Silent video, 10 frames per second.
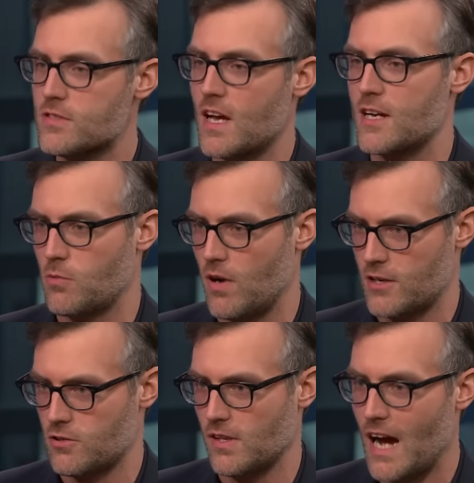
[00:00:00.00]
guys were
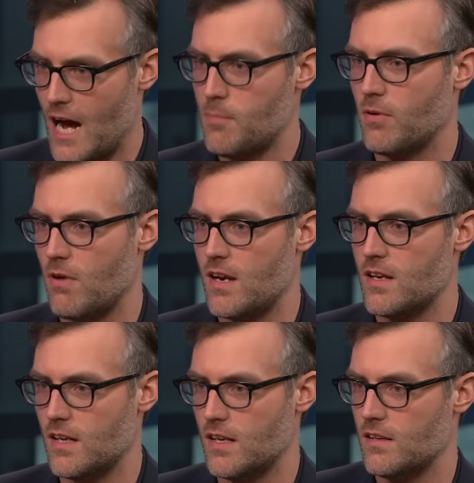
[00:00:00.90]
actually
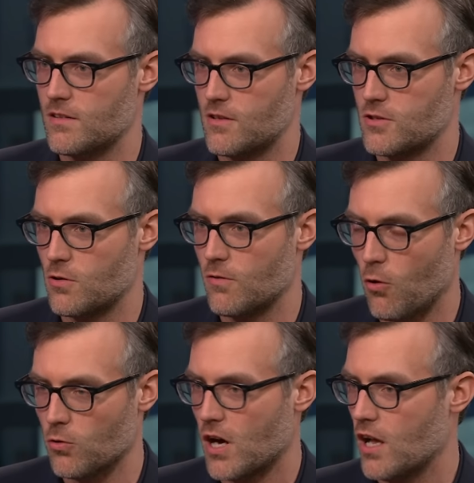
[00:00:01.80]
operating in the sort of
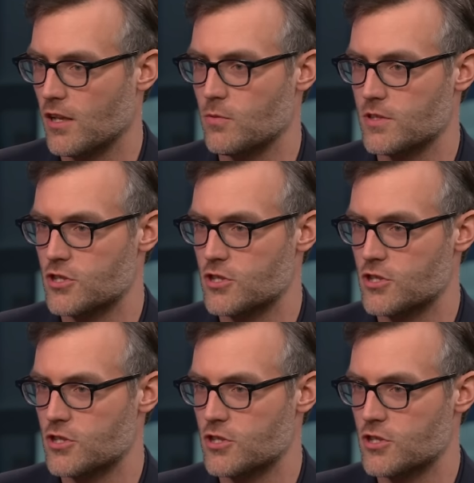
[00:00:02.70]
old Hollywood